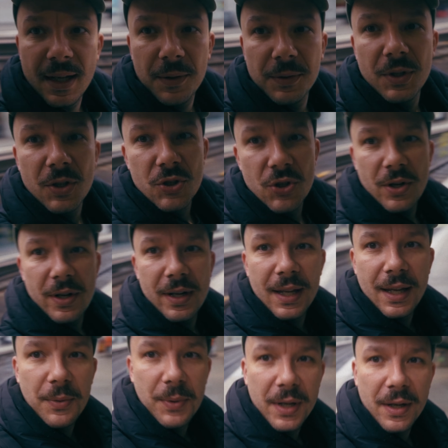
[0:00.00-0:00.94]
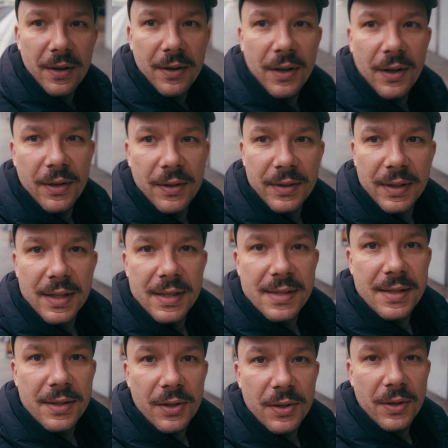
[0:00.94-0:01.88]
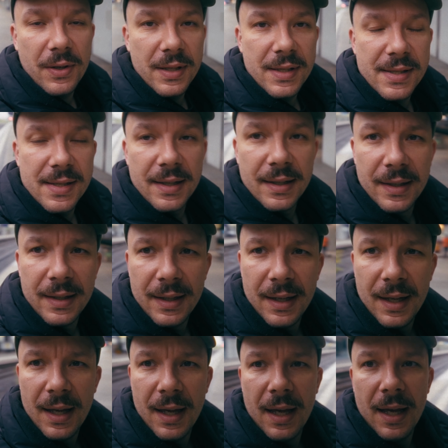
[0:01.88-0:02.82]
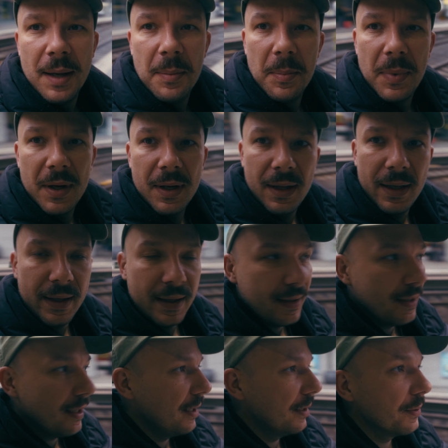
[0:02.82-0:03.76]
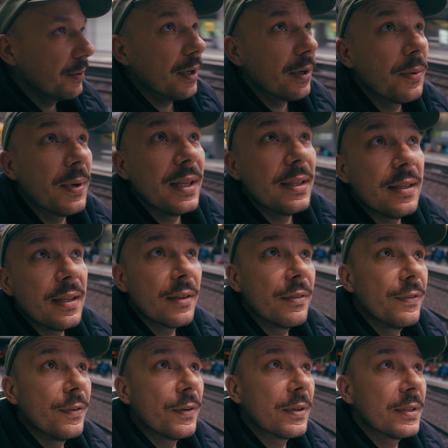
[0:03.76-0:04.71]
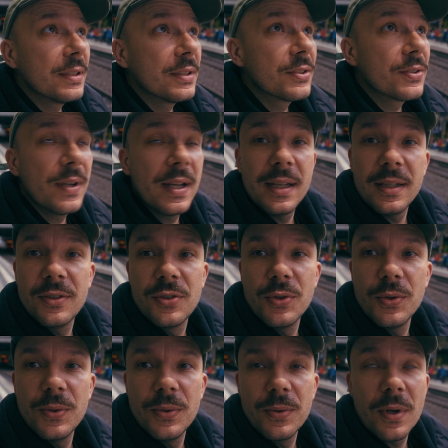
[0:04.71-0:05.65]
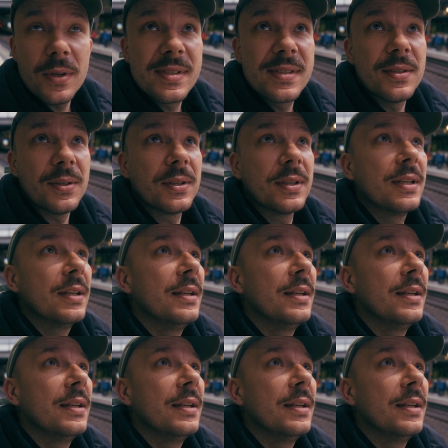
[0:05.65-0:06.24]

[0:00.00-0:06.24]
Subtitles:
now the journey. We are on the Südkreuz, Berlin, and we are waiting for the train to Rostock.